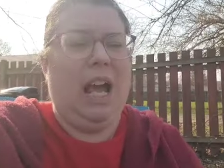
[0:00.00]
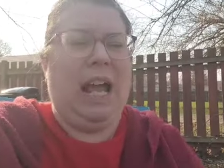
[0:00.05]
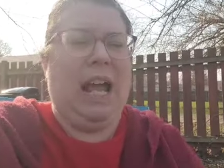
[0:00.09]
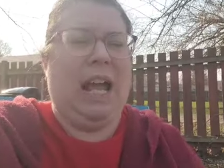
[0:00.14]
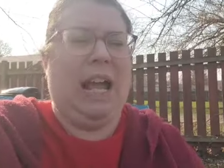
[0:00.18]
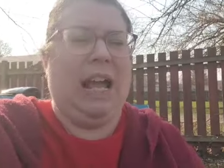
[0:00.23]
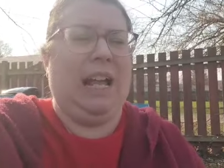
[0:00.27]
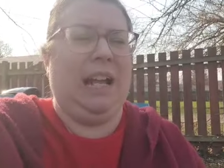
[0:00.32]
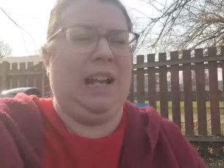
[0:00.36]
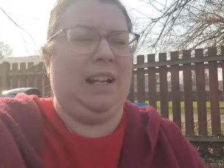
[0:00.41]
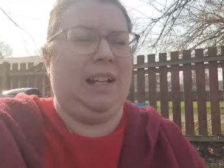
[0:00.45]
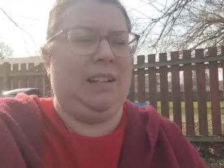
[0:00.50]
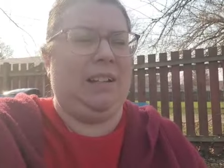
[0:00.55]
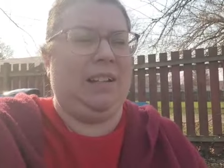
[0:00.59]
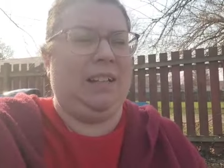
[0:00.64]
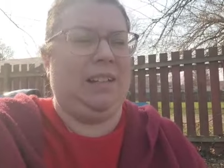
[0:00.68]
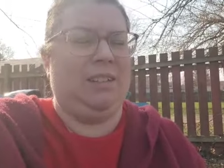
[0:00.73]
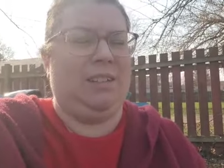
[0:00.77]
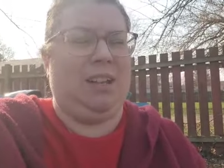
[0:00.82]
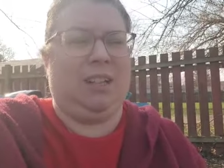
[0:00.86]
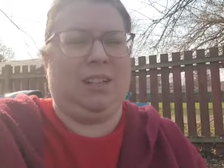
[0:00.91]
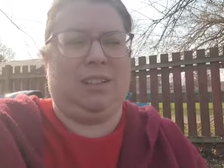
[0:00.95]
And
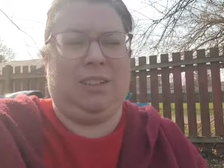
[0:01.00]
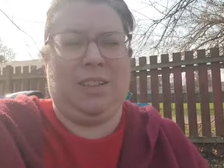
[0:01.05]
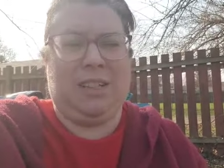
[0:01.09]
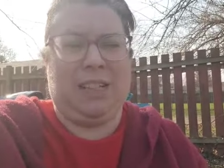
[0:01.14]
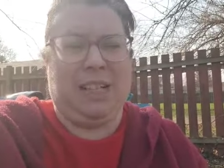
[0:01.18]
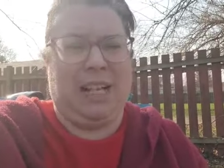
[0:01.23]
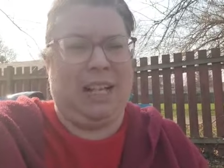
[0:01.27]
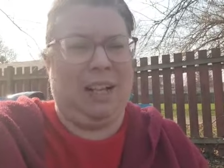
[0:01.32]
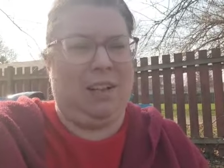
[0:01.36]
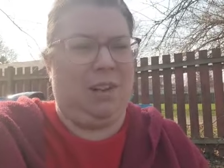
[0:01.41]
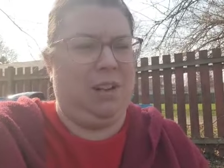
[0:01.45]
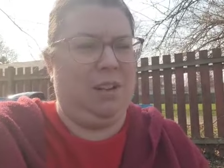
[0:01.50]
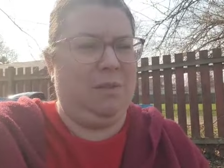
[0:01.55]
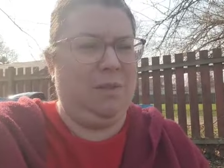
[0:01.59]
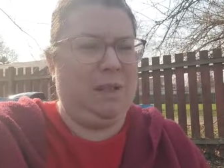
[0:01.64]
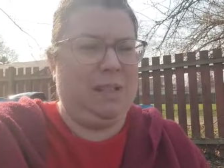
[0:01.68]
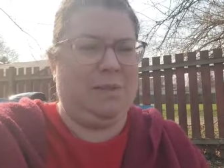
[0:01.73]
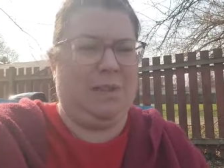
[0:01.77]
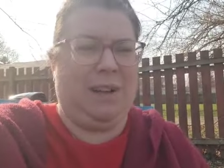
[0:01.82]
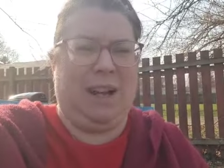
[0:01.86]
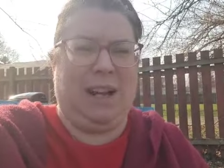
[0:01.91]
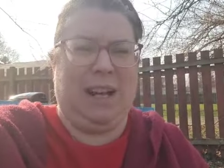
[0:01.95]
the doctor said, no,
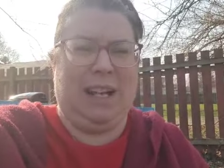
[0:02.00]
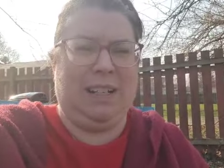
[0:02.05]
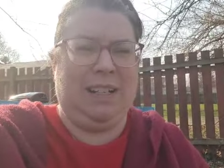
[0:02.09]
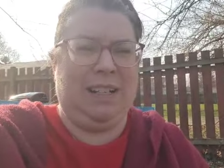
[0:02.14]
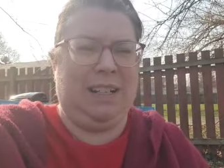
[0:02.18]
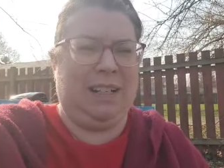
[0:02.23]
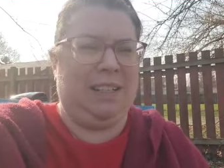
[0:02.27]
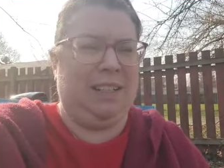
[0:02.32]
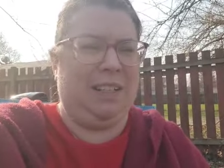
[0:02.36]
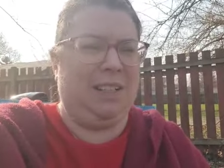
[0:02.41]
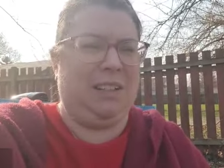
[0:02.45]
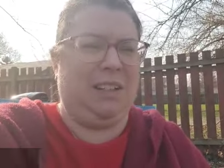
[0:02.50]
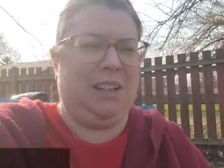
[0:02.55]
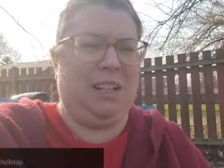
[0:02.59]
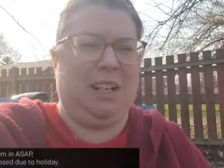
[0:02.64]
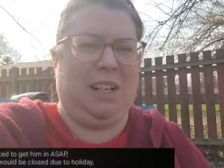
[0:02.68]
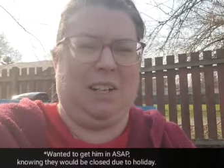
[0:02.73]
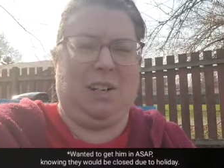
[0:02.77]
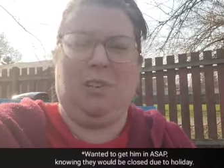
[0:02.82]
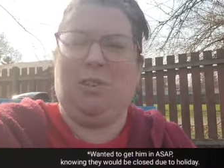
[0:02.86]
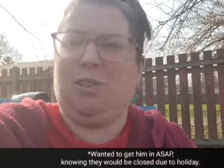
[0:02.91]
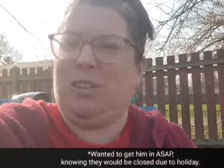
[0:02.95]
he's fine. And, uh,
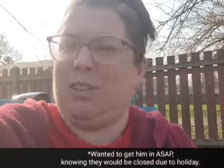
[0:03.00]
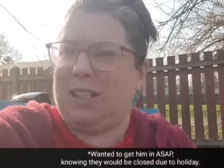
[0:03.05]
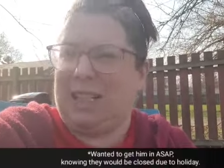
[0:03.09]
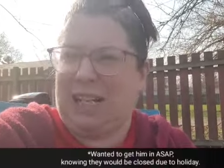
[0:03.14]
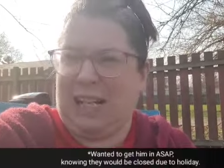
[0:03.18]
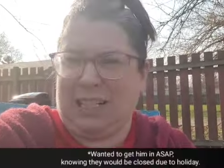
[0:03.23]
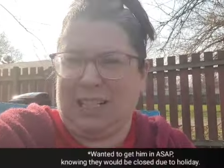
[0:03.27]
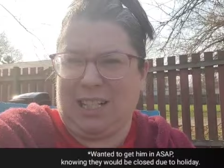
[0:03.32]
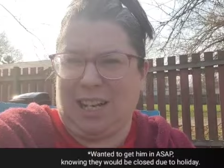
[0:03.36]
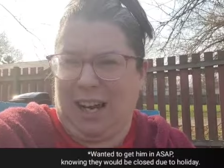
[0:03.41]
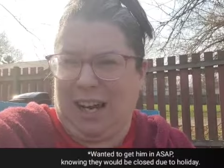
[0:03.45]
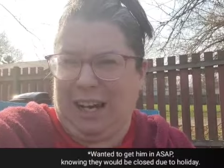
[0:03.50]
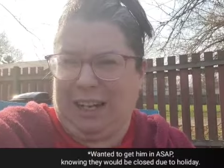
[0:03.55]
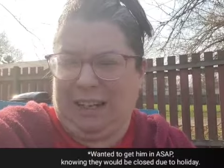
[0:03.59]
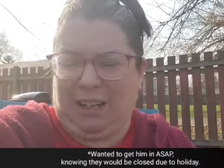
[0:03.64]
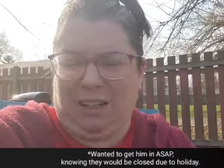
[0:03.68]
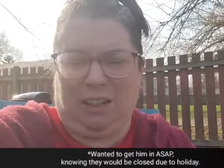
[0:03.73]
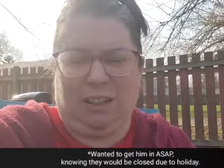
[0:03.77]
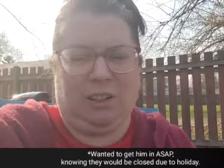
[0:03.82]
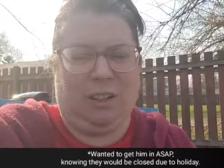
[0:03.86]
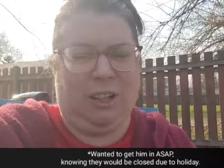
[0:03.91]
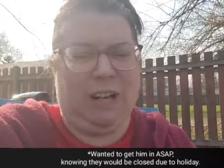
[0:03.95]
you know, just take
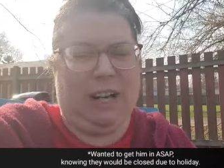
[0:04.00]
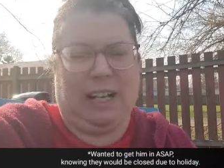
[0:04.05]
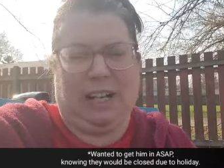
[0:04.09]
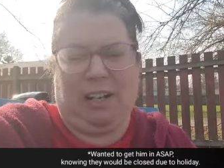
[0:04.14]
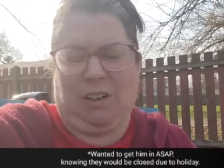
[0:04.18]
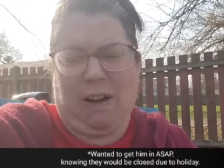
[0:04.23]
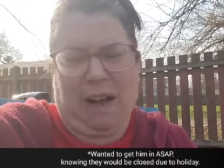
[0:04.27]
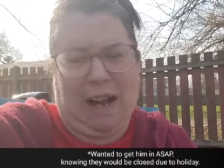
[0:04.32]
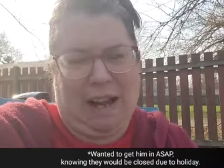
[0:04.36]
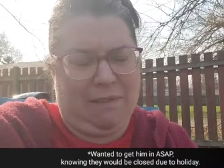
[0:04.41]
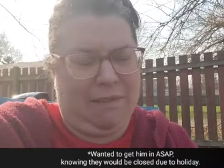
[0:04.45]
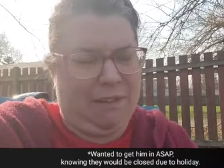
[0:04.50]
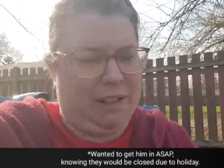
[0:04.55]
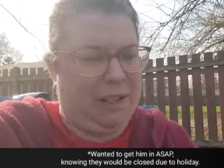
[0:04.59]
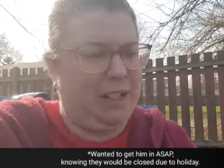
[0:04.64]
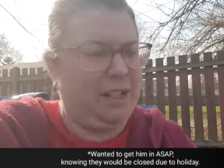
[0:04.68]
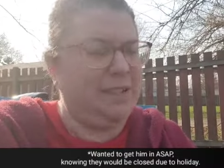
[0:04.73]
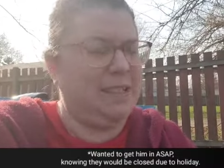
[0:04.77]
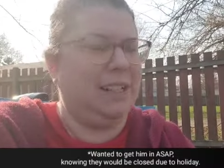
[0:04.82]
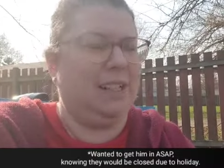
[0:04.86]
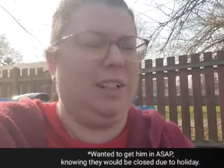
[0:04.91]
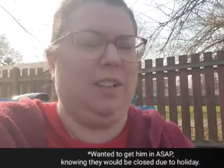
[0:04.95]
Tylenol or, uh, you know,
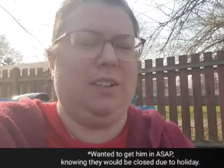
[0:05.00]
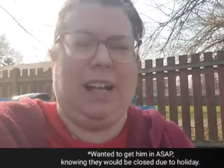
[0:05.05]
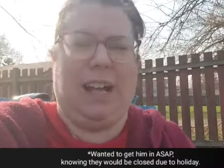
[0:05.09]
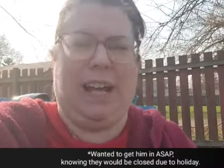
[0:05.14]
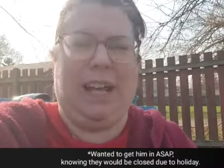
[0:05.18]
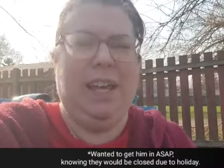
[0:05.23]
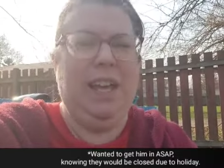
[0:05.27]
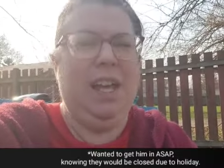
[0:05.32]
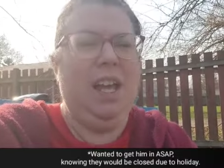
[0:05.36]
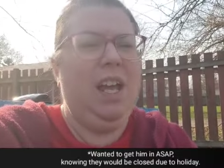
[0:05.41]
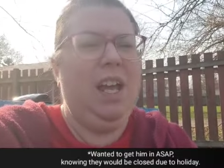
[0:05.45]
Advil. It's like, okay.